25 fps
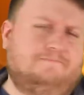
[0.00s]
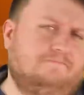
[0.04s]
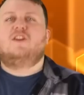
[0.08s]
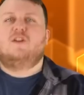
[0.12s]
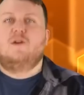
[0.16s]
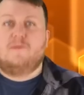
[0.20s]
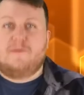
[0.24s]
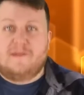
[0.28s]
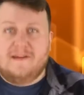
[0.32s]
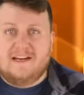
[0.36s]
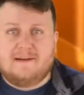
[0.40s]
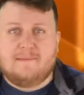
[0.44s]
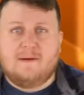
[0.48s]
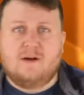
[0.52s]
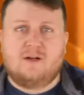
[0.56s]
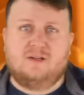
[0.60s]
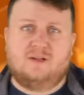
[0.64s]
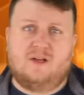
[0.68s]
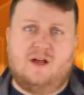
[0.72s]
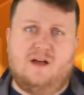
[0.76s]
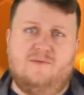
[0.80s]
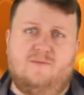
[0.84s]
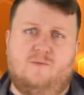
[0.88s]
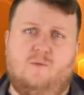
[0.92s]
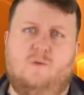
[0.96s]
You think
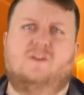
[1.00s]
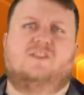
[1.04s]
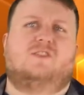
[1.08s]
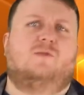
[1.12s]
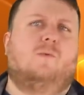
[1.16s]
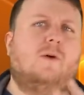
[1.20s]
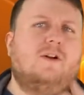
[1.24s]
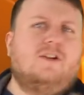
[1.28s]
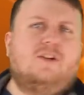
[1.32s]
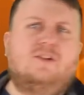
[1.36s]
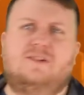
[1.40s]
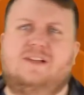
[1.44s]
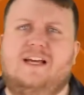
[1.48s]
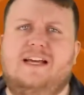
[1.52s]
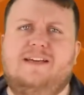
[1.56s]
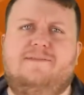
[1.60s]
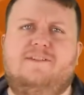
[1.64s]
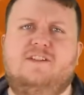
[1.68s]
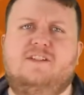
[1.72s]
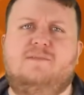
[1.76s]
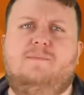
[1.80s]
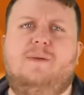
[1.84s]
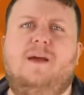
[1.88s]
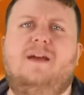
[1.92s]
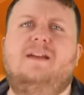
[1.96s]
about loved ones, what your life
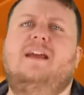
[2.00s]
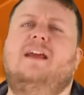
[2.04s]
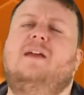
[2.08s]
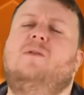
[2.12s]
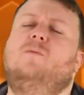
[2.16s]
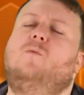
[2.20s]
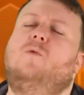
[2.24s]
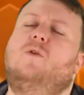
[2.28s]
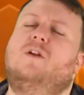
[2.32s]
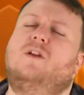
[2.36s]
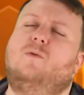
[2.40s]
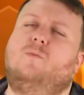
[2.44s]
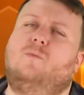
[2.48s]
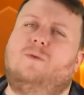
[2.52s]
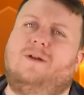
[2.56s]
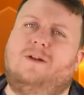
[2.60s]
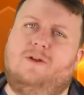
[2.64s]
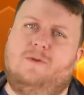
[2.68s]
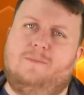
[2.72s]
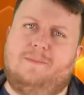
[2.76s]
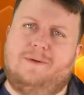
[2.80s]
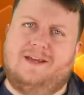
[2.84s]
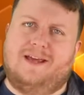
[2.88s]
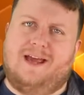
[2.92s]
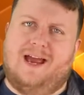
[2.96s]
has been, and what it
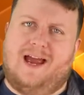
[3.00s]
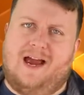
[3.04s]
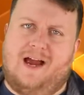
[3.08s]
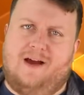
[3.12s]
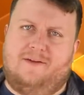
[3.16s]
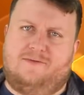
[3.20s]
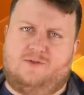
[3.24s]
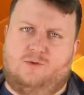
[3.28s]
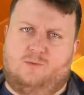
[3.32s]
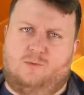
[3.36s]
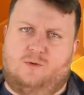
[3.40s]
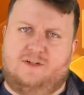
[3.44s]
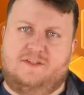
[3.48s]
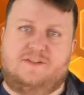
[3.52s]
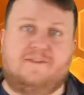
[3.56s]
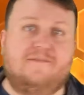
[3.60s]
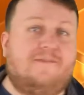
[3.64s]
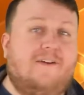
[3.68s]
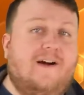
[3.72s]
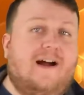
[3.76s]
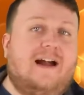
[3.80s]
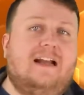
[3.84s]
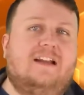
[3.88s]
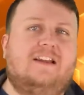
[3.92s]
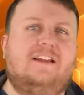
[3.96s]
will be afterwards.
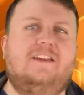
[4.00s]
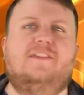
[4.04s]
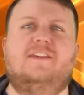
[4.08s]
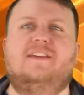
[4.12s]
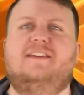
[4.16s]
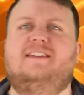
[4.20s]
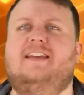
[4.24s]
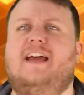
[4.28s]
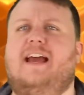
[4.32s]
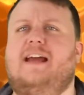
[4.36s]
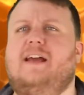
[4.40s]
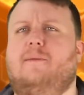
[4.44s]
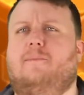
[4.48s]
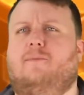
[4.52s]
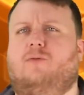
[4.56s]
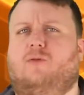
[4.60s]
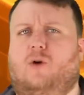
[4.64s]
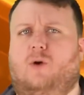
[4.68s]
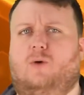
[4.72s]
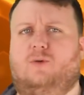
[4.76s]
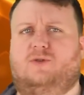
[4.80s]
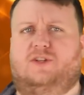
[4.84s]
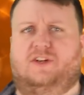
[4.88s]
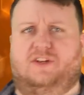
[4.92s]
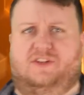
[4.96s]
Finally, the day
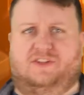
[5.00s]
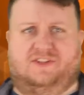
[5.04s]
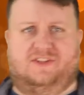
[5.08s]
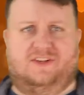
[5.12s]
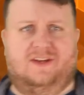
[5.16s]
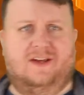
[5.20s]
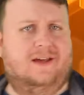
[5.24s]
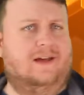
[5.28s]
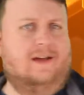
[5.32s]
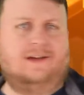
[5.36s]
approaches,